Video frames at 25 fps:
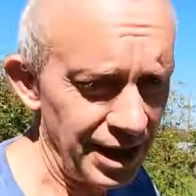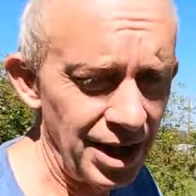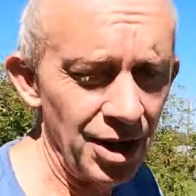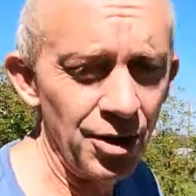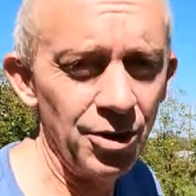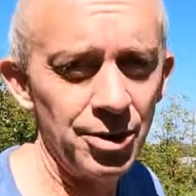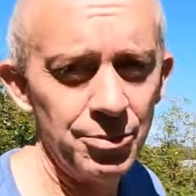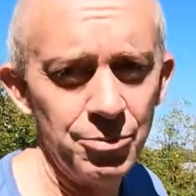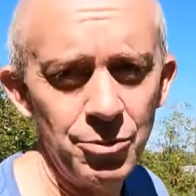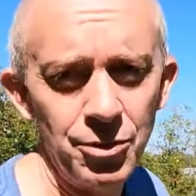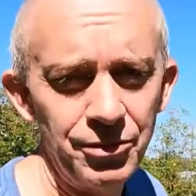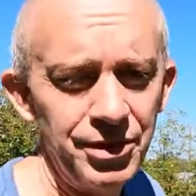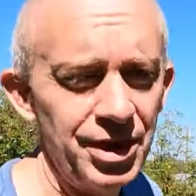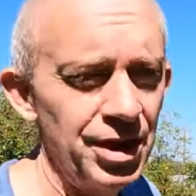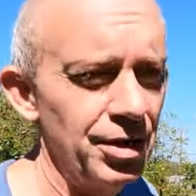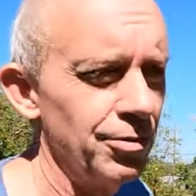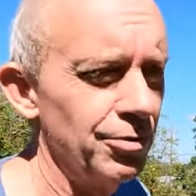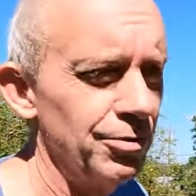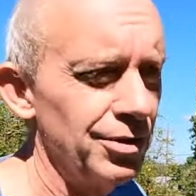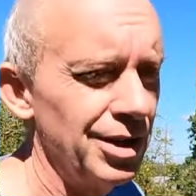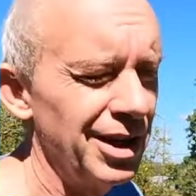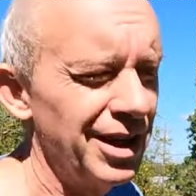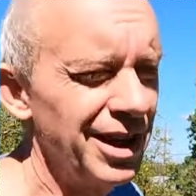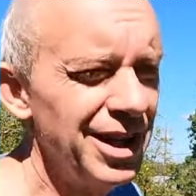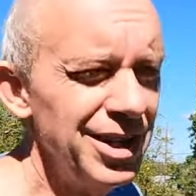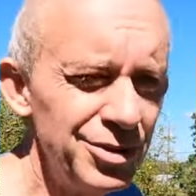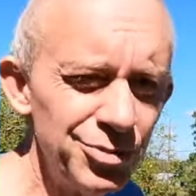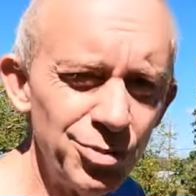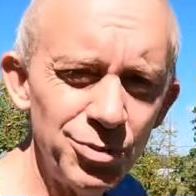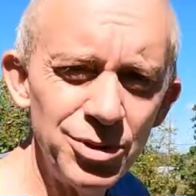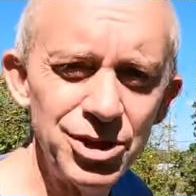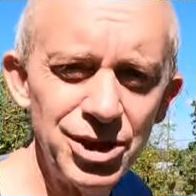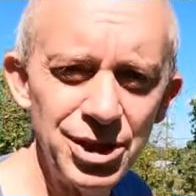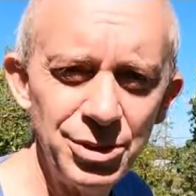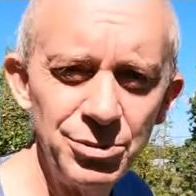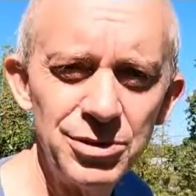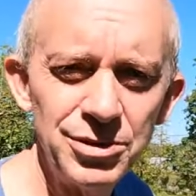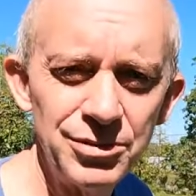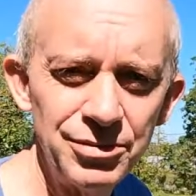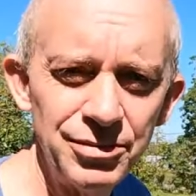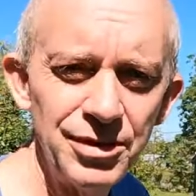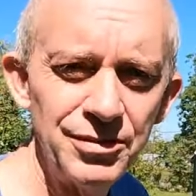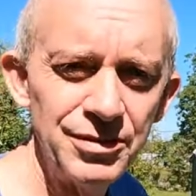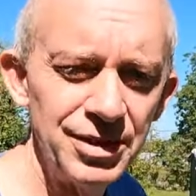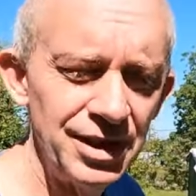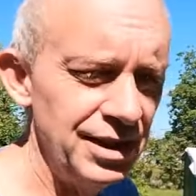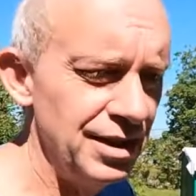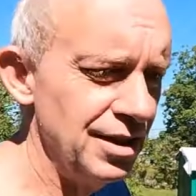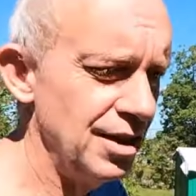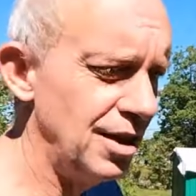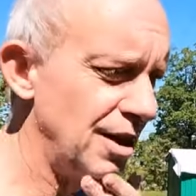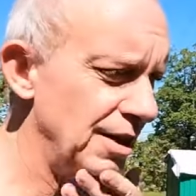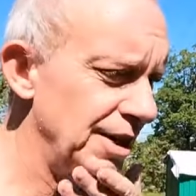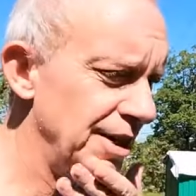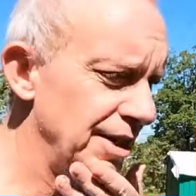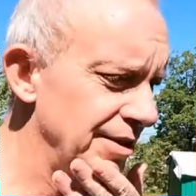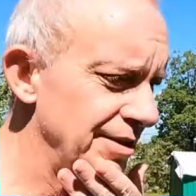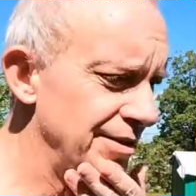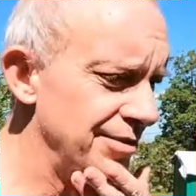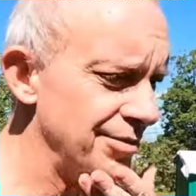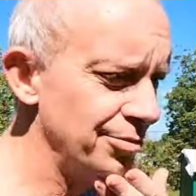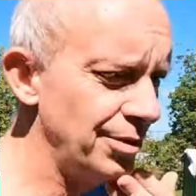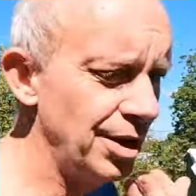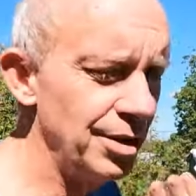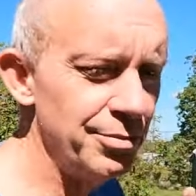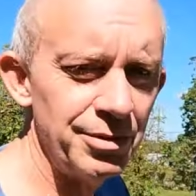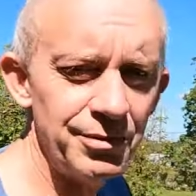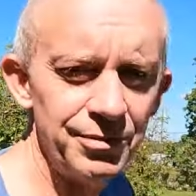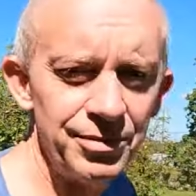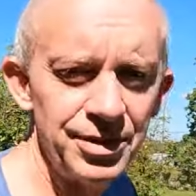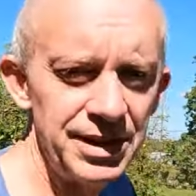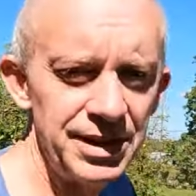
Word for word: Carolyn moved here, I guess when she was 59, might have been